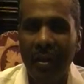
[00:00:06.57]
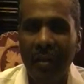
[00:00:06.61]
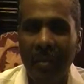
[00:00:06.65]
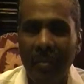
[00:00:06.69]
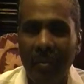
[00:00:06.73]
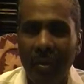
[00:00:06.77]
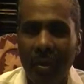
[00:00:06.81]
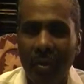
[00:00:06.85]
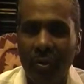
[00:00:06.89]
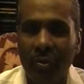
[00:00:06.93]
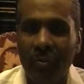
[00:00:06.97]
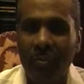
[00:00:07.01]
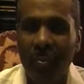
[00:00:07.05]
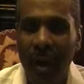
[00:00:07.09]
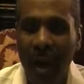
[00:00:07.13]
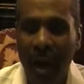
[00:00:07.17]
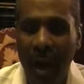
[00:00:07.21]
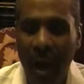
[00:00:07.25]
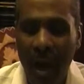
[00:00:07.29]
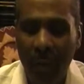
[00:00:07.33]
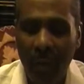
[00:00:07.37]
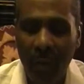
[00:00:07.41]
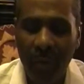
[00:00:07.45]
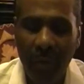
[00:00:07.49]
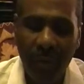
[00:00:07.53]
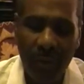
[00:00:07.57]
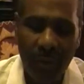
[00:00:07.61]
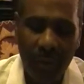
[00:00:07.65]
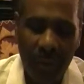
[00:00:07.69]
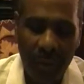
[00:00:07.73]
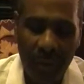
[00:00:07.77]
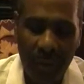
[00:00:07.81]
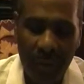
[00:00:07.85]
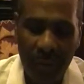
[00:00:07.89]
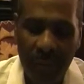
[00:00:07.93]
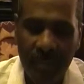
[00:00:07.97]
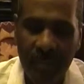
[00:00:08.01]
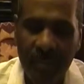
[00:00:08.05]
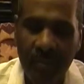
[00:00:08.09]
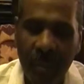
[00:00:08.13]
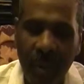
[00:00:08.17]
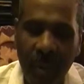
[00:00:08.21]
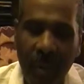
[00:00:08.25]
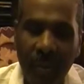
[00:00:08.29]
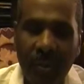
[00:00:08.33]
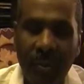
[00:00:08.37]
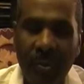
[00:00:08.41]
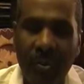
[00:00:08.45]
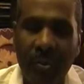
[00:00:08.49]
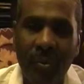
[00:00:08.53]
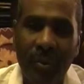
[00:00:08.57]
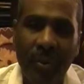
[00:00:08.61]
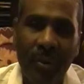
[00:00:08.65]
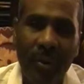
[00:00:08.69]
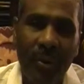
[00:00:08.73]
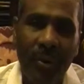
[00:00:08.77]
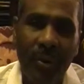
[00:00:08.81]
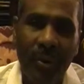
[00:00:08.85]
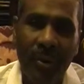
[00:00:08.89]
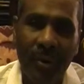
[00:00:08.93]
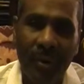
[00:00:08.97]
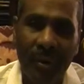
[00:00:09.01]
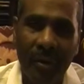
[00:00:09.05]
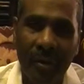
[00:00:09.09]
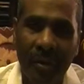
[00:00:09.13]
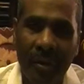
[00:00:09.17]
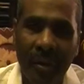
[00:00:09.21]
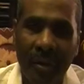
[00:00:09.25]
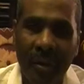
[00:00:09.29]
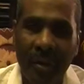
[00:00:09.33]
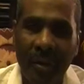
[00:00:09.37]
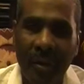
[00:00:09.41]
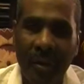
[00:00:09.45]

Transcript: uh, most powerful and potent word.